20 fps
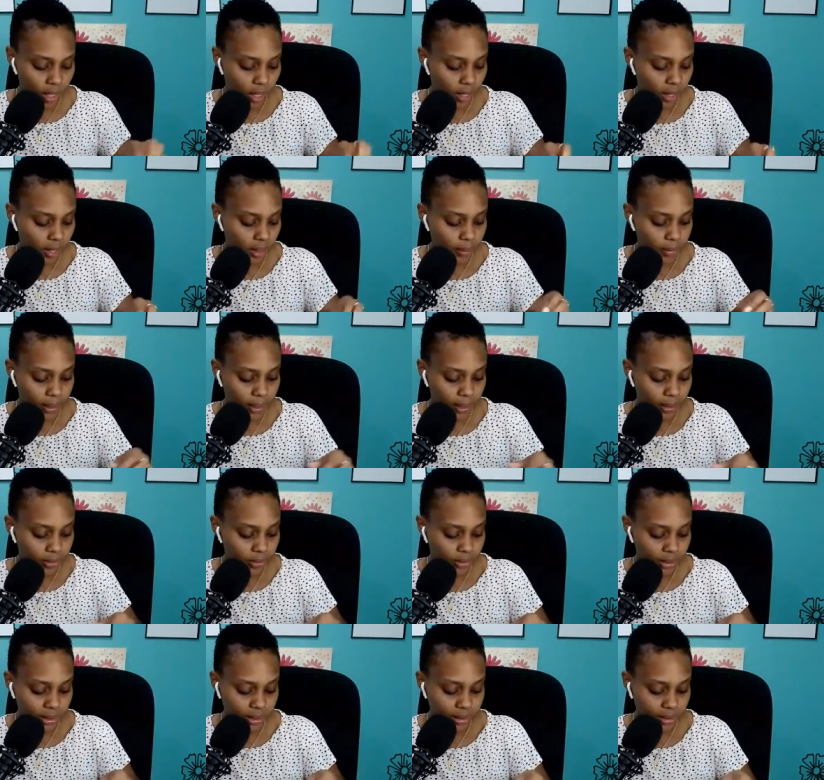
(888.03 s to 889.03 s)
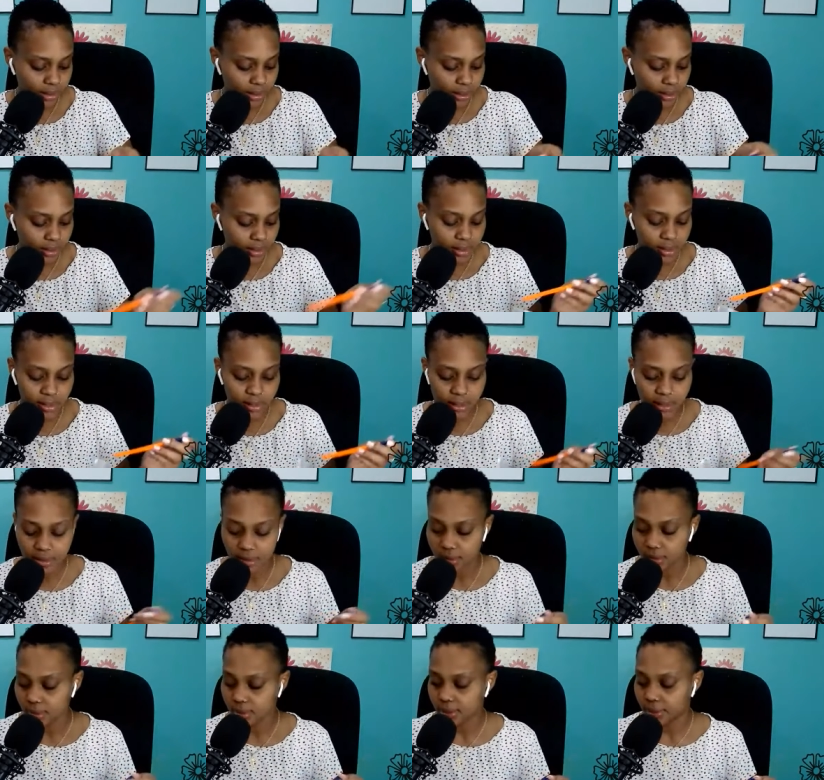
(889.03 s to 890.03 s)
And I'm like, okay, this needs
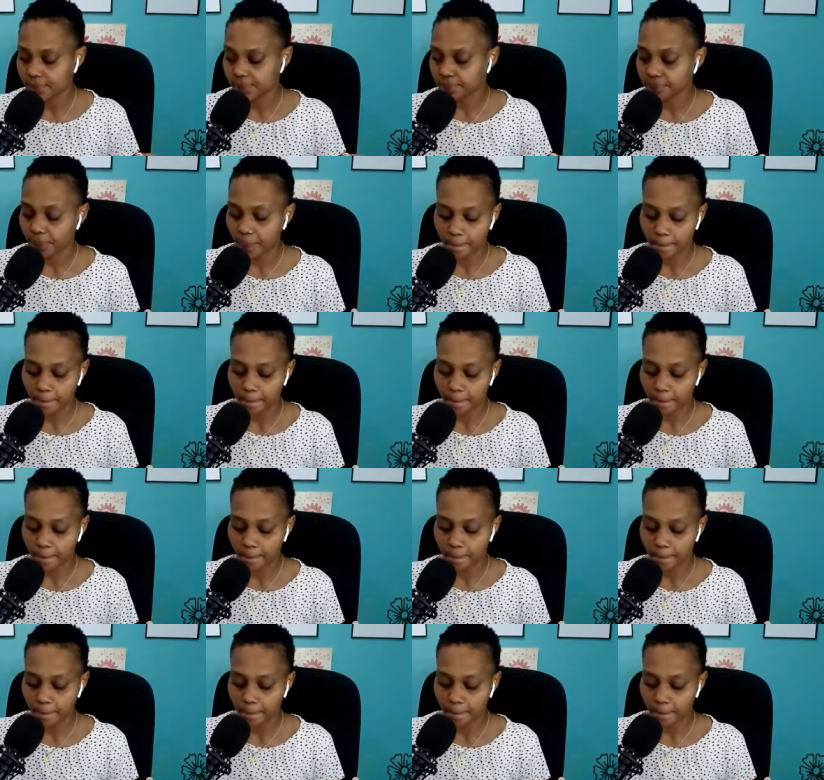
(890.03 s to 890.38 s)
to stop.